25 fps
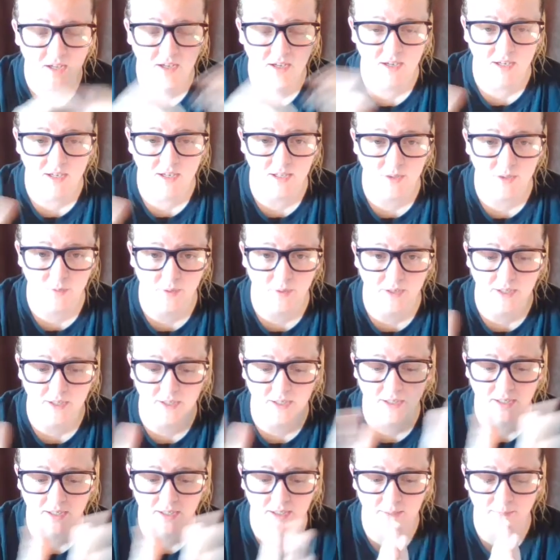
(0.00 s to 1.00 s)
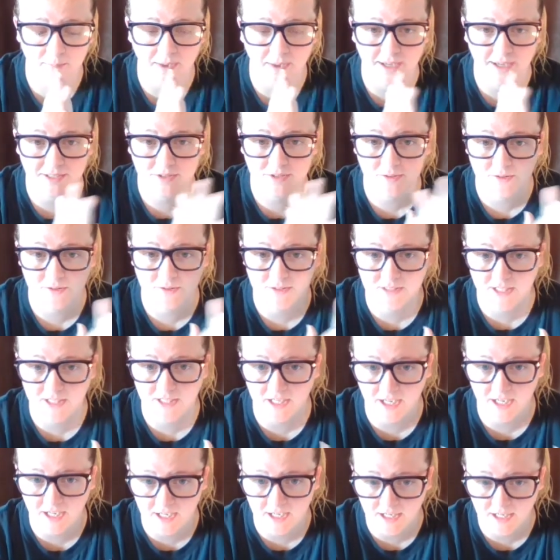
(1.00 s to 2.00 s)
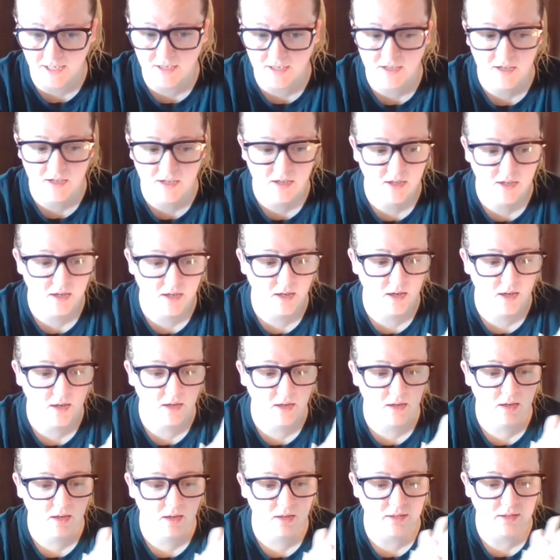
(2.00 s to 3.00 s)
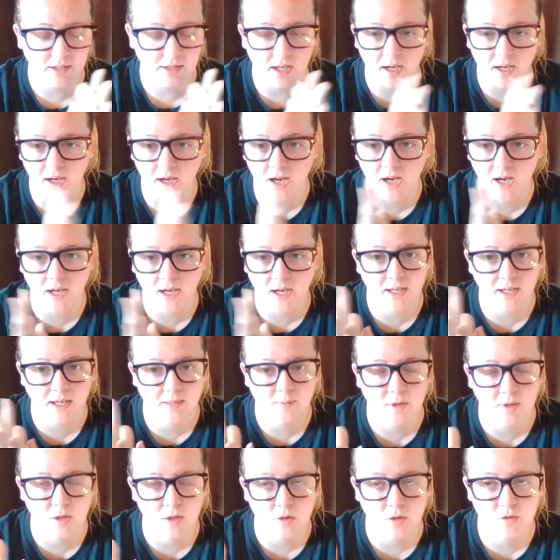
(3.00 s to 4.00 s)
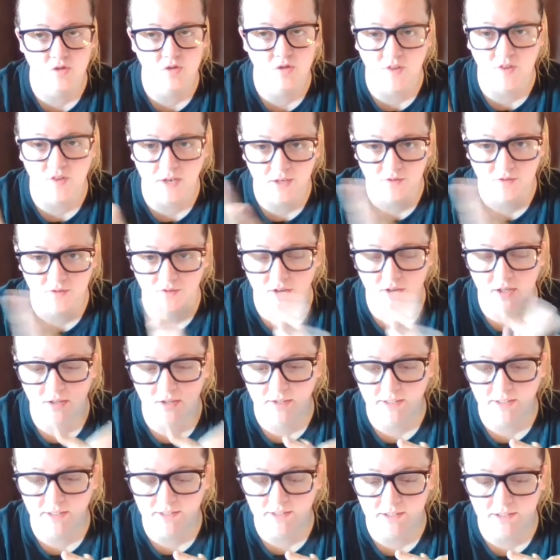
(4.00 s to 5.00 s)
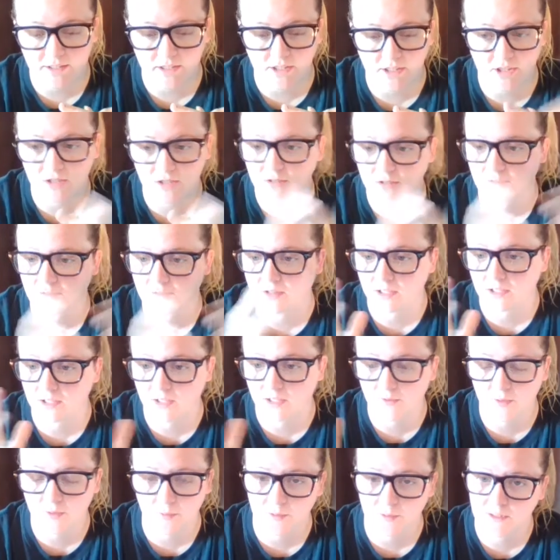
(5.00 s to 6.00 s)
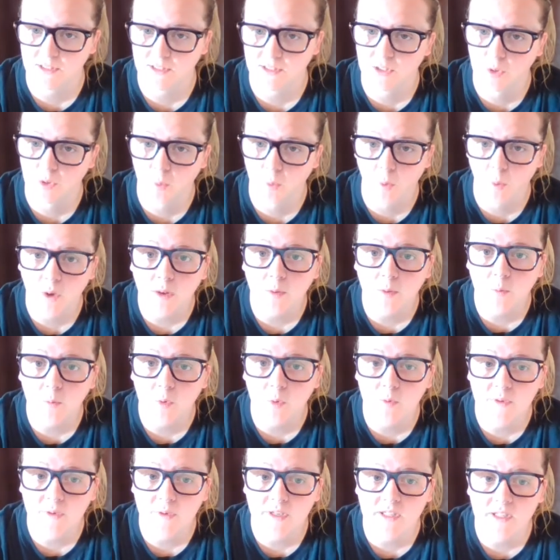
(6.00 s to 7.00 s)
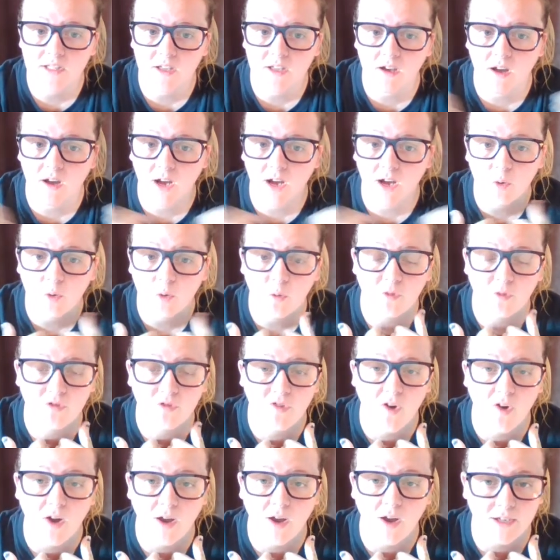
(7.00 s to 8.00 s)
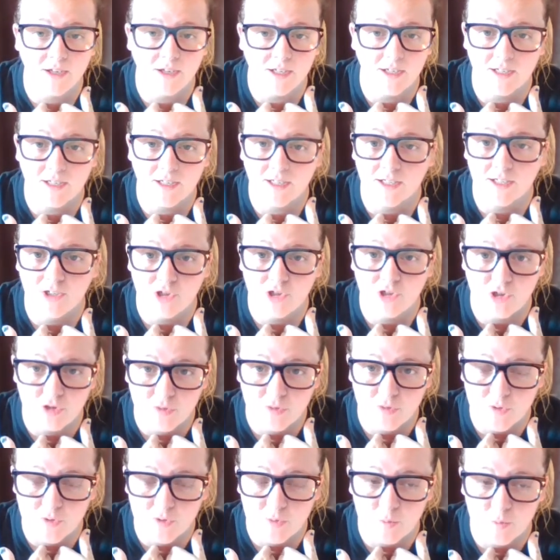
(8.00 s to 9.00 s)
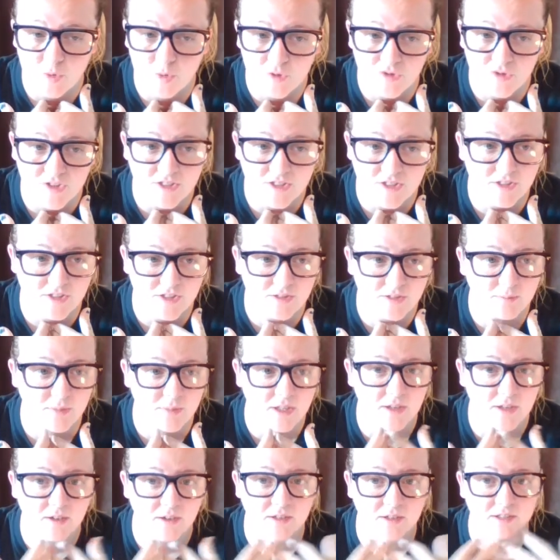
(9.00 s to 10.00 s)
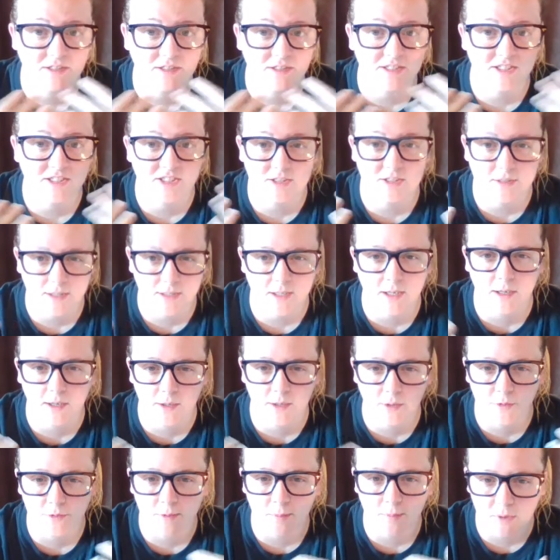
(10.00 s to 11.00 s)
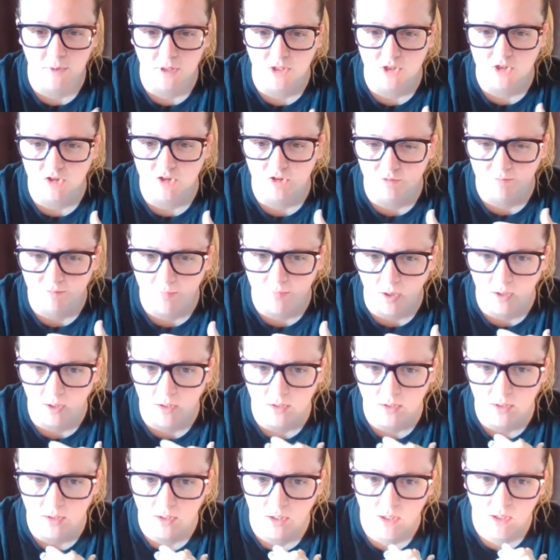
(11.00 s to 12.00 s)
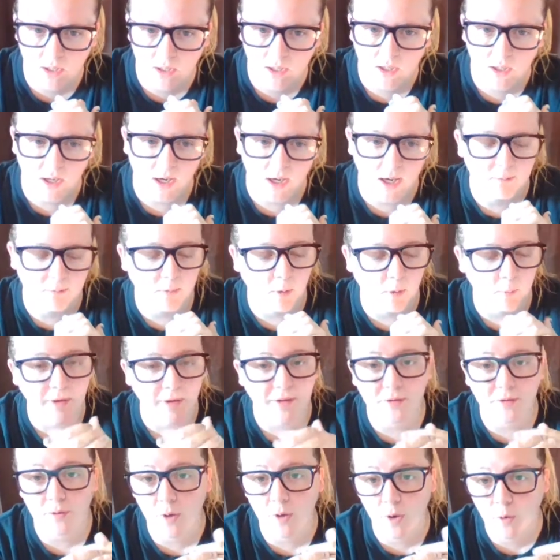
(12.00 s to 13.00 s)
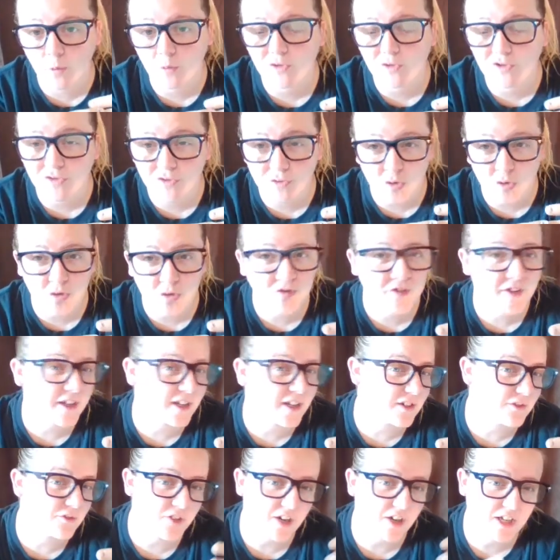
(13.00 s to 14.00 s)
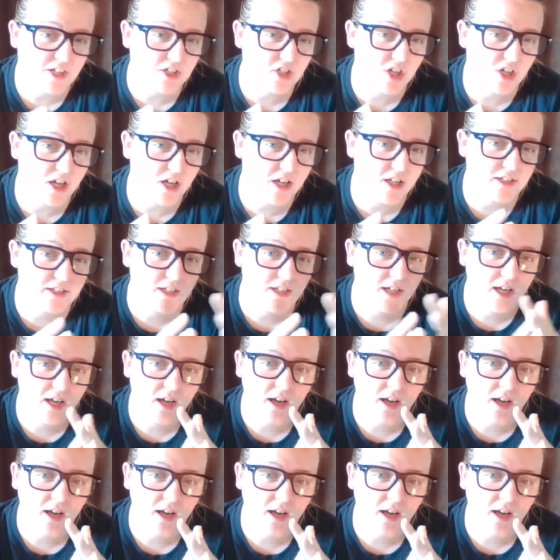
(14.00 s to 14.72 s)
Anyway, back to the tag. Yeah, I am a huge fan of Final Destination. I love every single one of the movies. I don't find any issues with the movies because it's just like a guilty pleasure of mine. I want to own the full franchise.